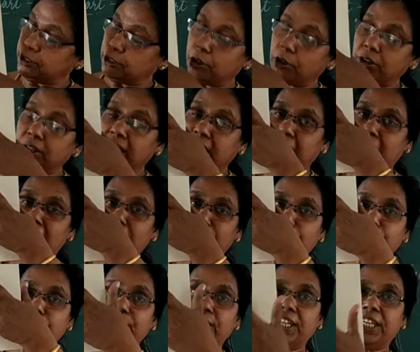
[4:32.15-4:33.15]
So the
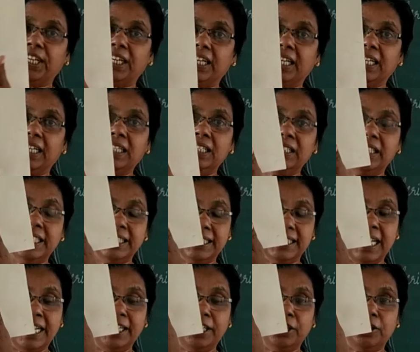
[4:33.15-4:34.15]
left ventricle, this
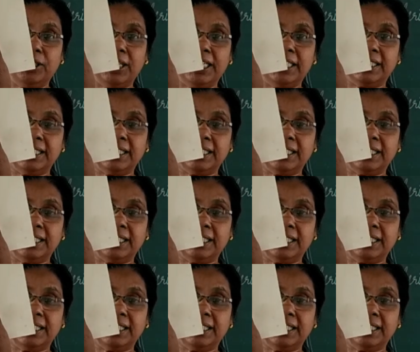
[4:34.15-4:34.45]
side you can